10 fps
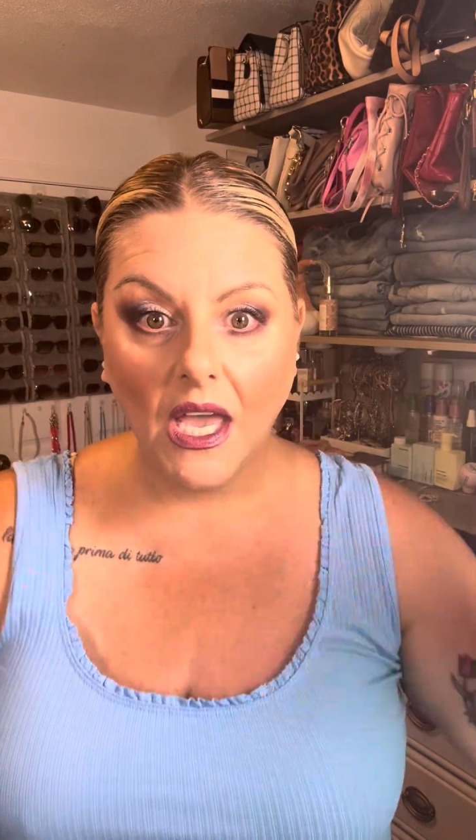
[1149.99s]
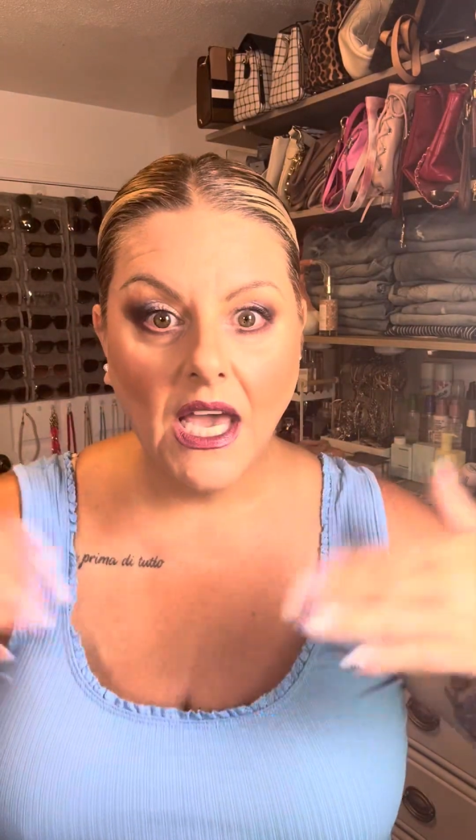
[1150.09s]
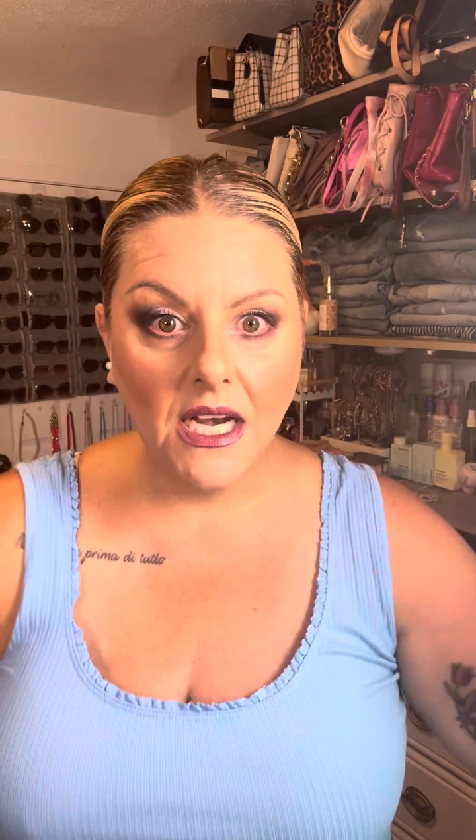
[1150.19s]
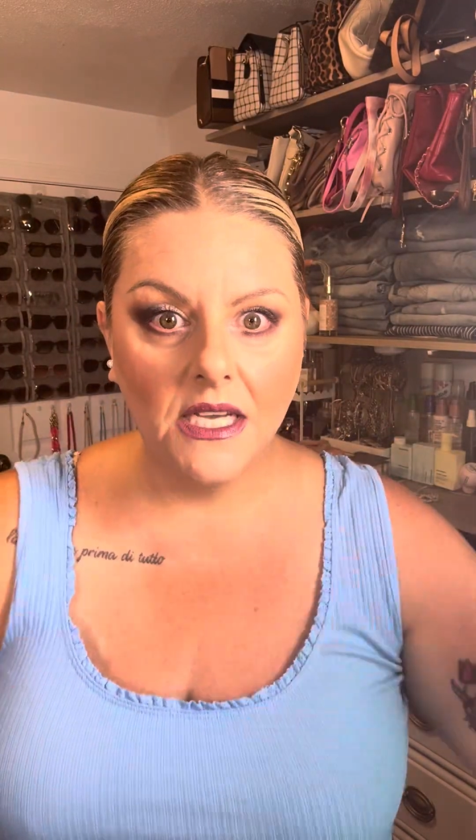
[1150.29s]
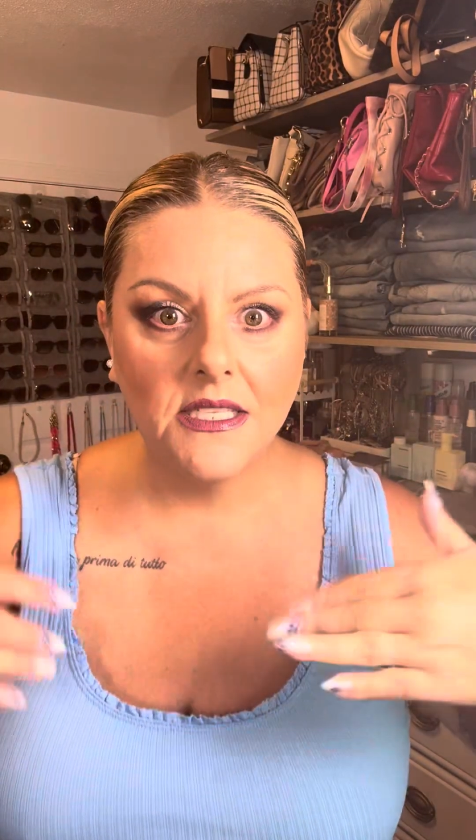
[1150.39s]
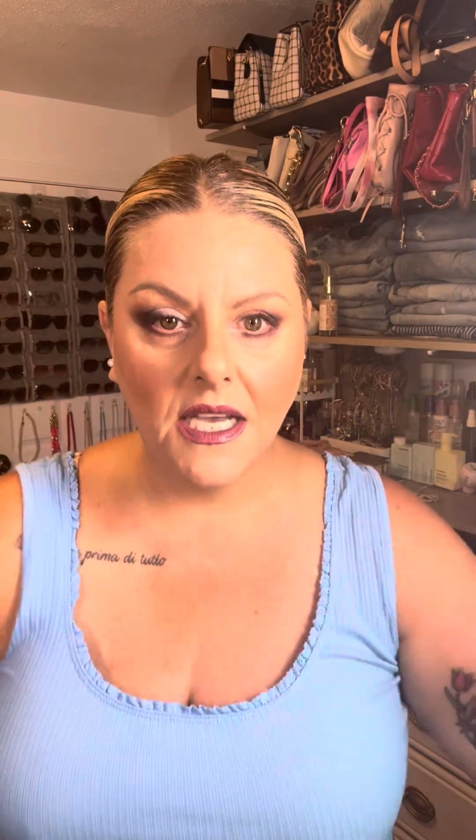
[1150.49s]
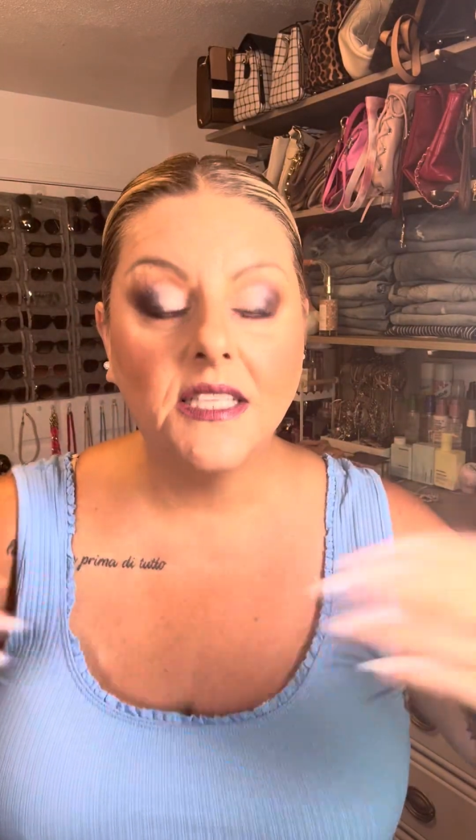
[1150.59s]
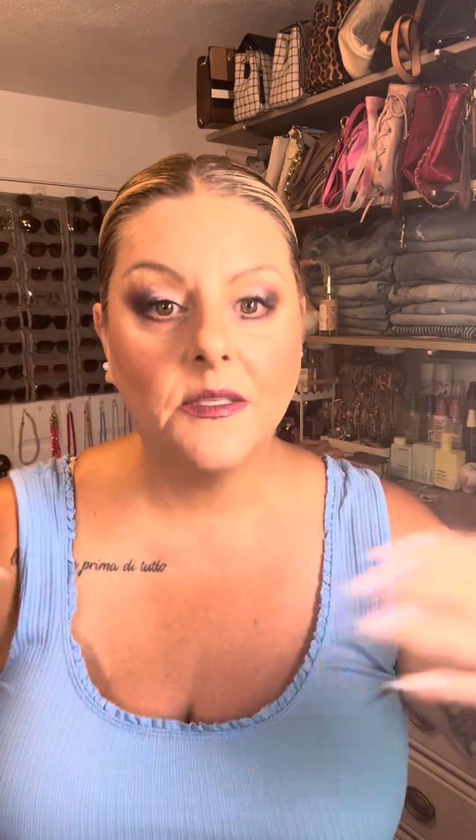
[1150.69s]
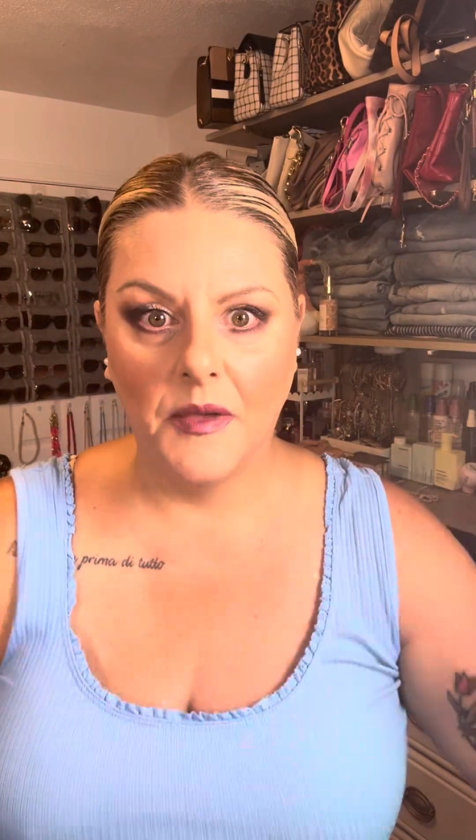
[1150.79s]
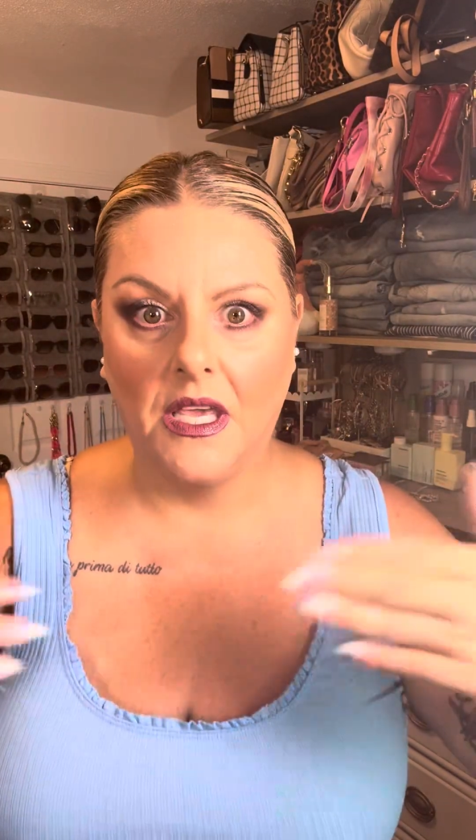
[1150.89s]
and it
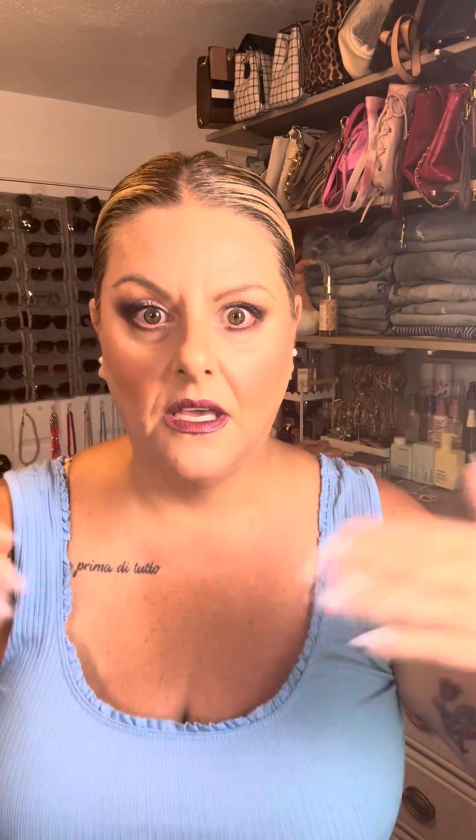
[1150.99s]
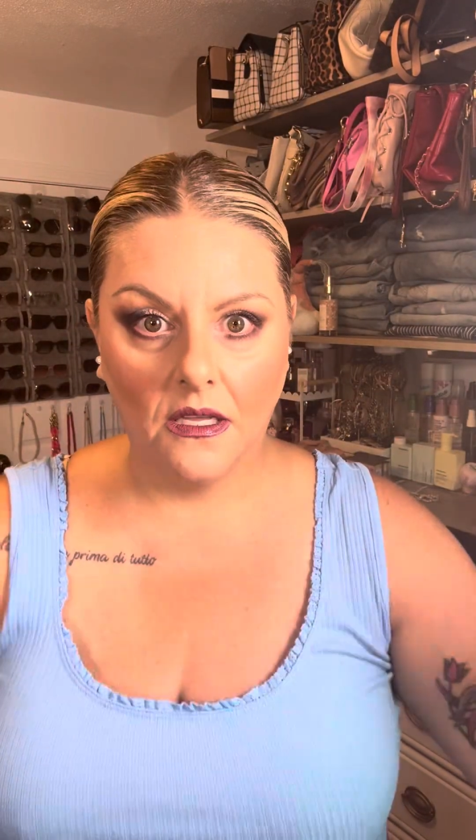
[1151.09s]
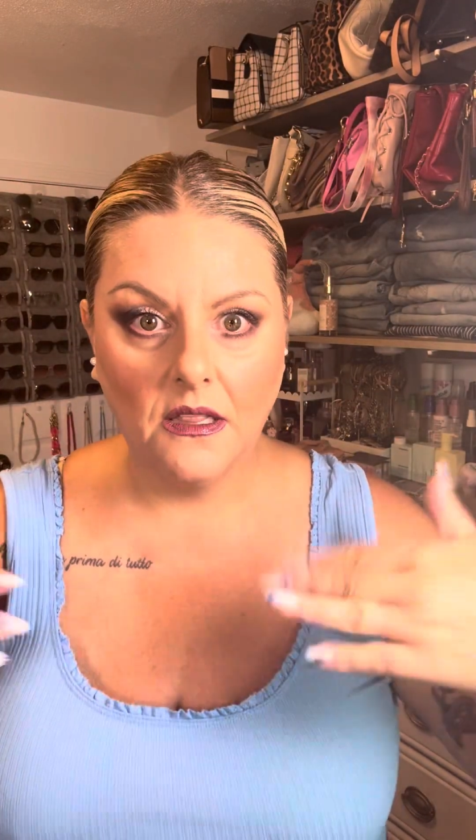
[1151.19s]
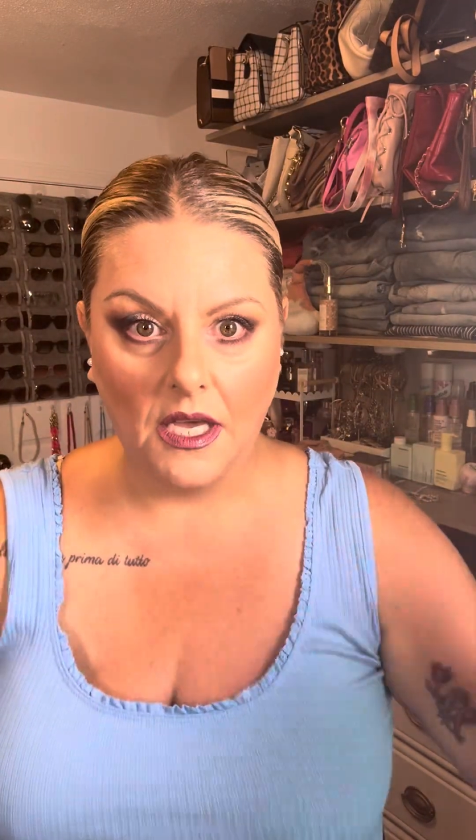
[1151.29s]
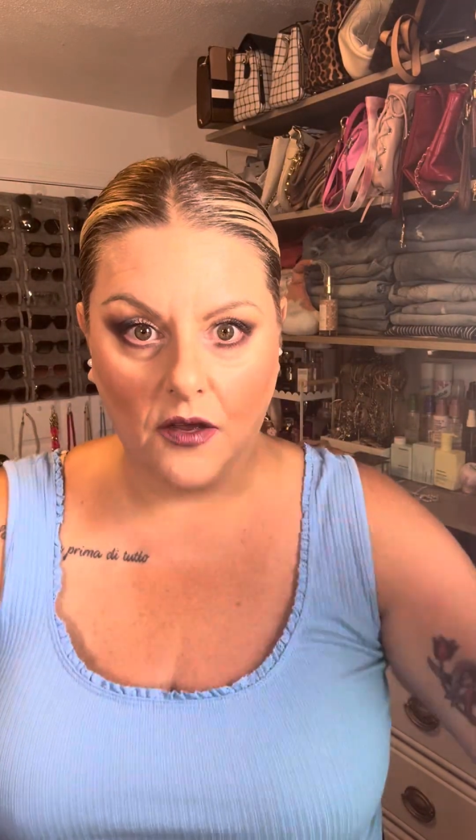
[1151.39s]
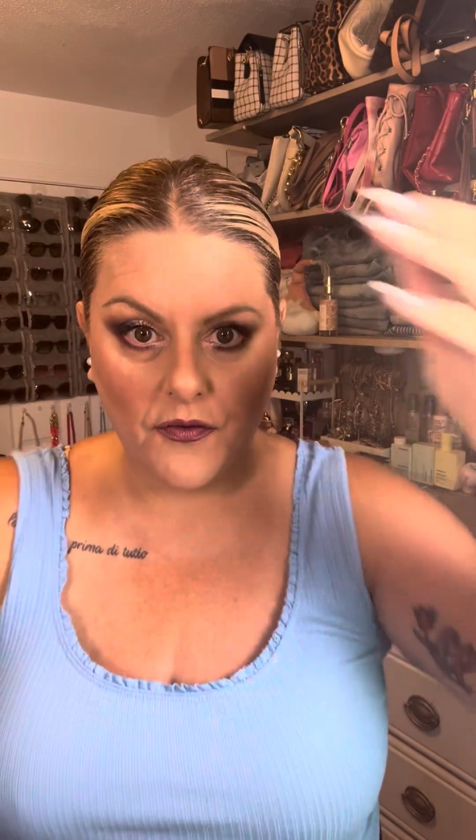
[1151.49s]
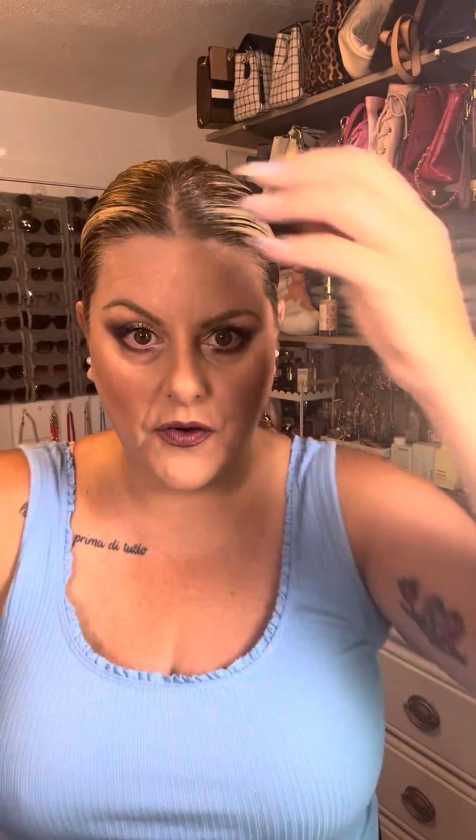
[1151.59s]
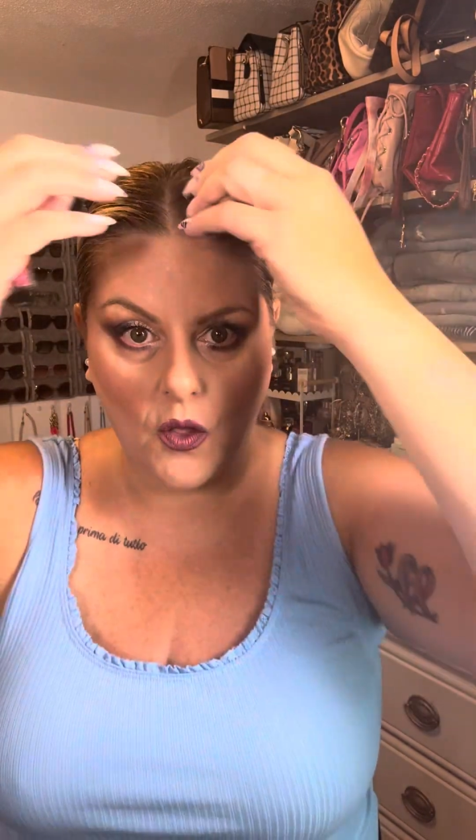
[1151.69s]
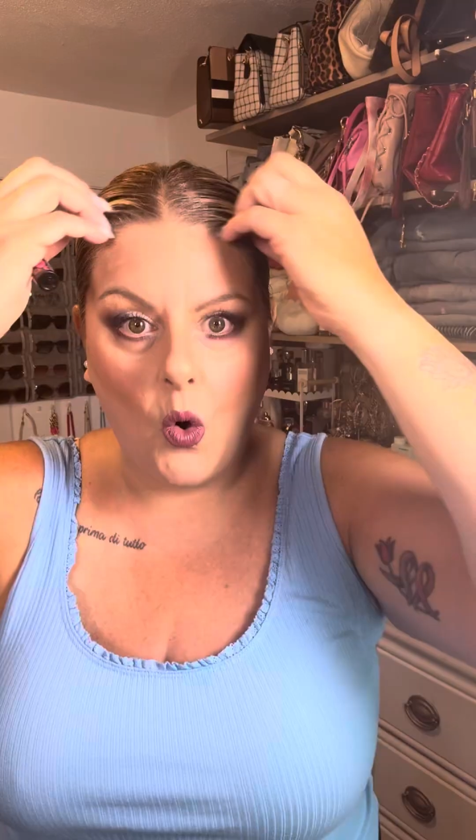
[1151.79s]
sets me like for the